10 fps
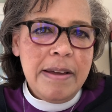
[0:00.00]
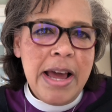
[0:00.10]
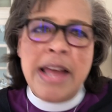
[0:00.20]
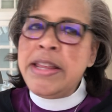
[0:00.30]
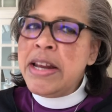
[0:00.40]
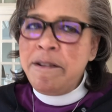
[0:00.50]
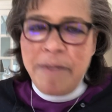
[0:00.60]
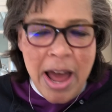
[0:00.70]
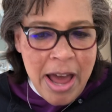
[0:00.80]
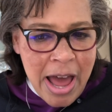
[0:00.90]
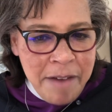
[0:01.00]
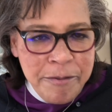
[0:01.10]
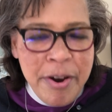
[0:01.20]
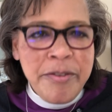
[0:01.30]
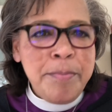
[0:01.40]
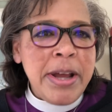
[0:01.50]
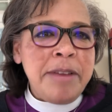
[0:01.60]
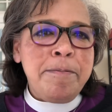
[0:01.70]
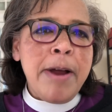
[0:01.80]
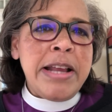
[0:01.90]
And then after everybody
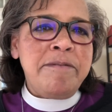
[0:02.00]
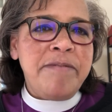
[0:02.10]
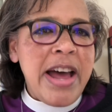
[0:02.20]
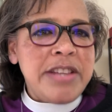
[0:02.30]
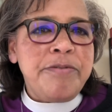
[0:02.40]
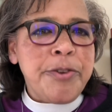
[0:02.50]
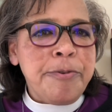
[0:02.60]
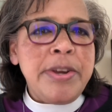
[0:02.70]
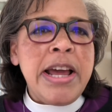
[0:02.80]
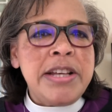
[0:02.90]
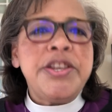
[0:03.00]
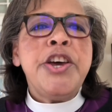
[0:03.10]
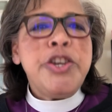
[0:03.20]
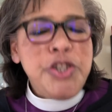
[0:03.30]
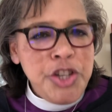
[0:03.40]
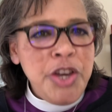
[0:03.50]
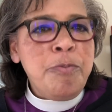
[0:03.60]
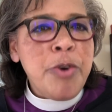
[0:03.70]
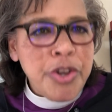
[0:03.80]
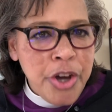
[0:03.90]
prayed and fasted for 3 days, she
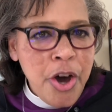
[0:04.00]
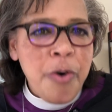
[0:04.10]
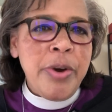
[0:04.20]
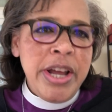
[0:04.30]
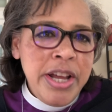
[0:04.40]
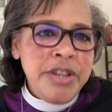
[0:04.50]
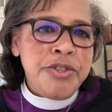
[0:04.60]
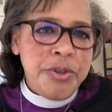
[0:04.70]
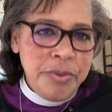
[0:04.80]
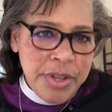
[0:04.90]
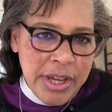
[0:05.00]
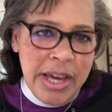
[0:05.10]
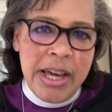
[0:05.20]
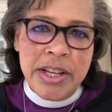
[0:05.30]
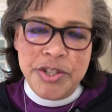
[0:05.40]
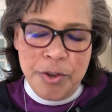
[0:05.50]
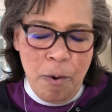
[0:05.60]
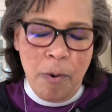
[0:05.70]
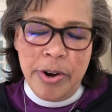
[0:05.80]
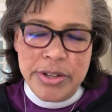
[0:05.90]
would go into the king's
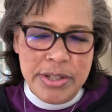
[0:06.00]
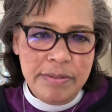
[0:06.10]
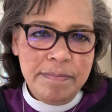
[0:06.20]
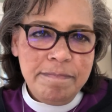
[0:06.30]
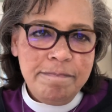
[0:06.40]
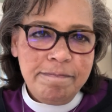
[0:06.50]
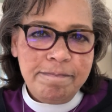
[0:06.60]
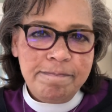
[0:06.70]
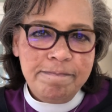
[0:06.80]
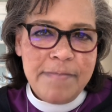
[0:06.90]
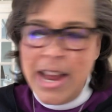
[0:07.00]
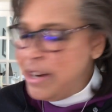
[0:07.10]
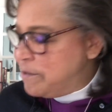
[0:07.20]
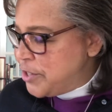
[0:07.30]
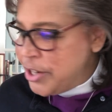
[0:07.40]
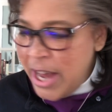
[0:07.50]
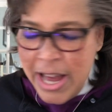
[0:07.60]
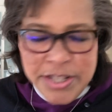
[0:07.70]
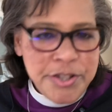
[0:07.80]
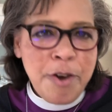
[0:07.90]
court. And if she
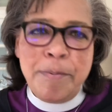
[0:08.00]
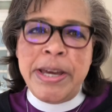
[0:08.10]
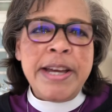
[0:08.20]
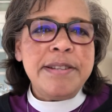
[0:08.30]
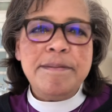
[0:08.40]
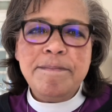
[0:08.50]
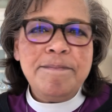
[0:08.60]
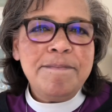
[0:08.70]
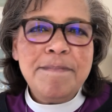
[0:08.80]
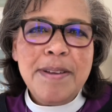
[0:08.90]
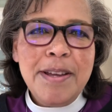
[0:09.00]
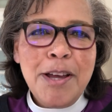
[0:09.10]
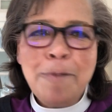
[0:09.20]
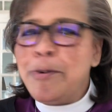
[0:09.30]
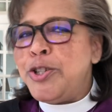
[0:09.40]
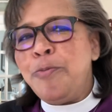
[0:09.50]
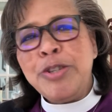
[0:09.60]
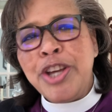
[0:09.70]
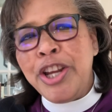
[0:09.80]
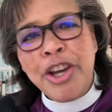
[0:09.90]
died, so be it. But she
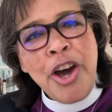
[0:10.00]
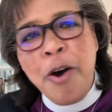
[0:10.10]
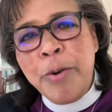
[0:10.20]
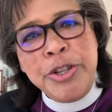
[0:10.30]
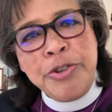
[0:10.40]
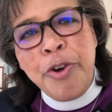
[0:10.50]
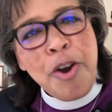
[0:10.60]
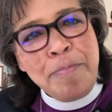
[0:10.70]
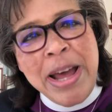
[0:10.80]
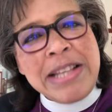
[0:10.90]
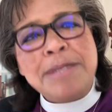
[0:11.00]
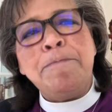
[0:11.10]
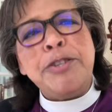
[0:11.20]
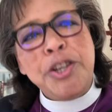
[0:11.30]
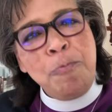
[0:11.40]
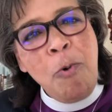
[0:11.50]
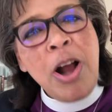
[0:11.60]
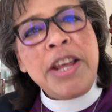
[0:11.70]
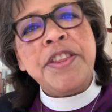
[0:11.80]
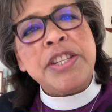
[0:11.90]
was going to go and do her best, but she
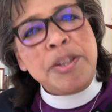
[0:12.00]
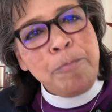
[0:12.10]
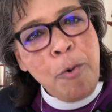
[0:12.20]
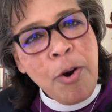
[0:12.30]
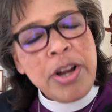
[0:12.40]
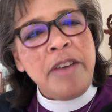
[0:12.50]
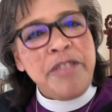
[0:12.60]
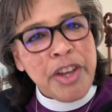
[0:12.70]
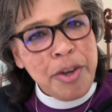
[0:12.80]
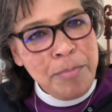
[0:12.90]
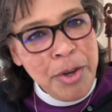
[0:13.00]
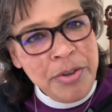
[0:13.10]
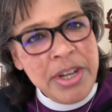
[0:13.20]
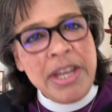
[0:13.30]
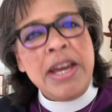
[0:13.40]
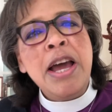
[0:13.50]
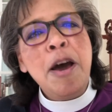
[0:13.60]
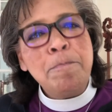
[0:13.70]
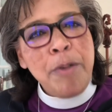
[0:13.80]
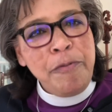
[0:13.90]
wanted the support of the community
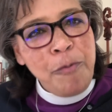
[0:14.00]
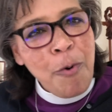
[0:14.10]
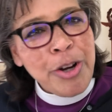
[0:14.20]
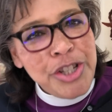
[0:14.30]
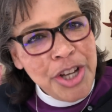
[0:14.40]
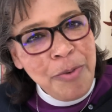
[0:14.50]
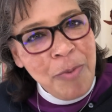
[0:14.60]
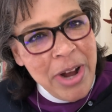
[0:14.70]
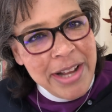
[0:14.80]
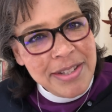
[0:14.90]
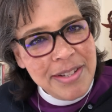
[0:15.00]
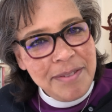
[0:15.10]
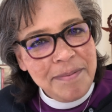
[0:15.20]
before she went.